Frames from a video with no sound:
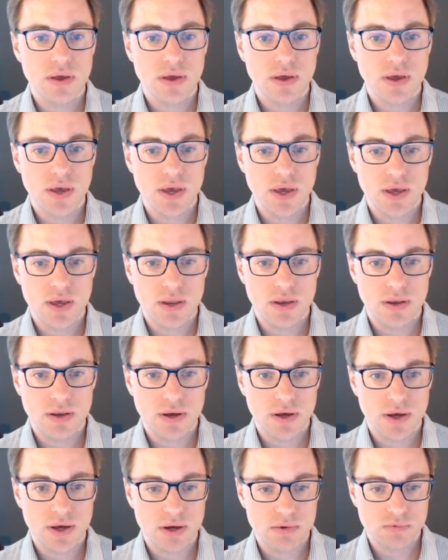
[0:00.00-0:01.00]
and
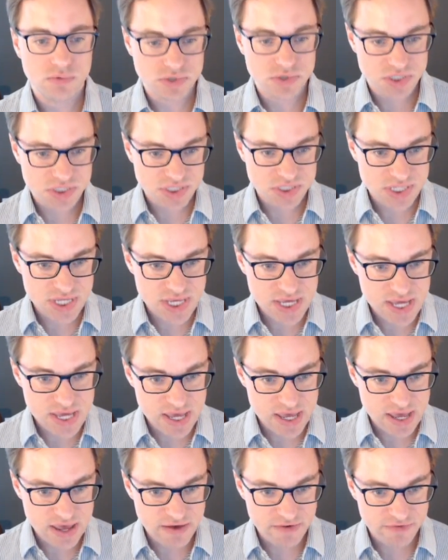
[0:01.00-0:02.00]
we'll
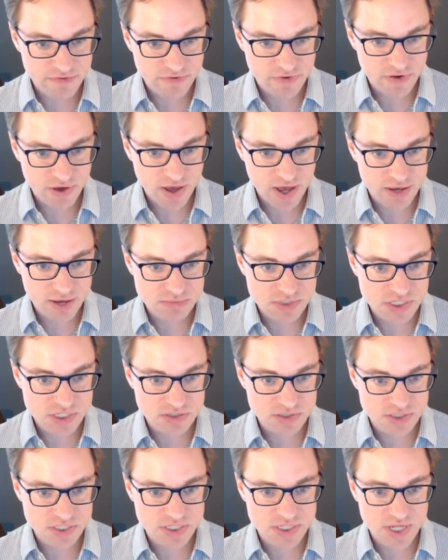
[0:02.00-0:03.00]
see if I'm
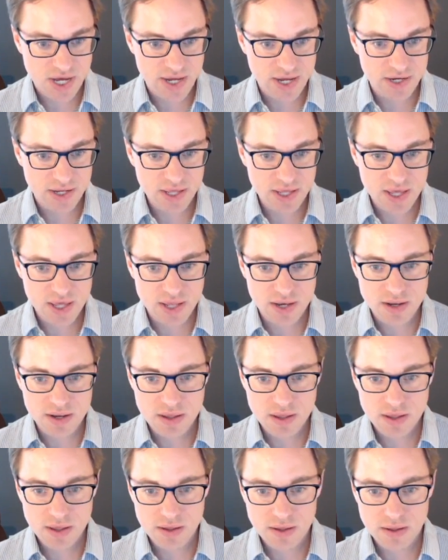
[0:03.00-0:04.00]
still signed
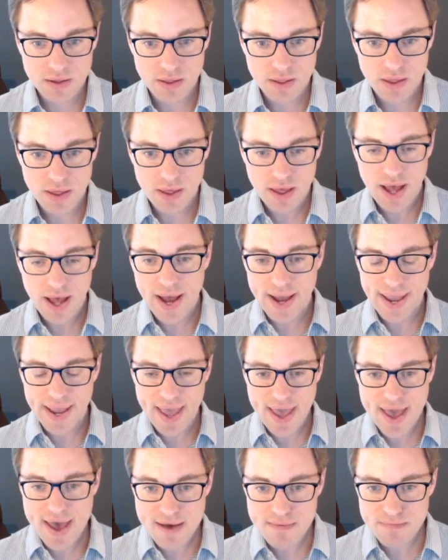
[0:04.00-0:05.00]
in. I
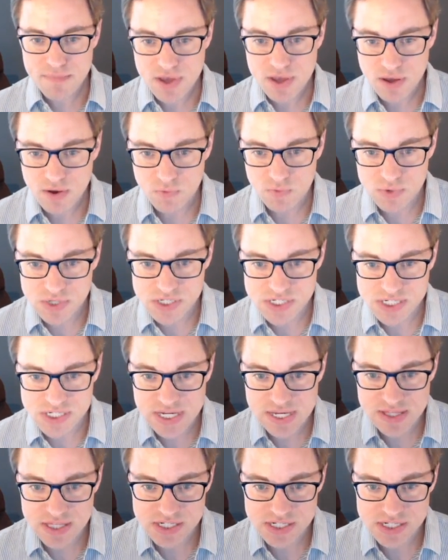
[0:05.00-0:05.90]
am. We see the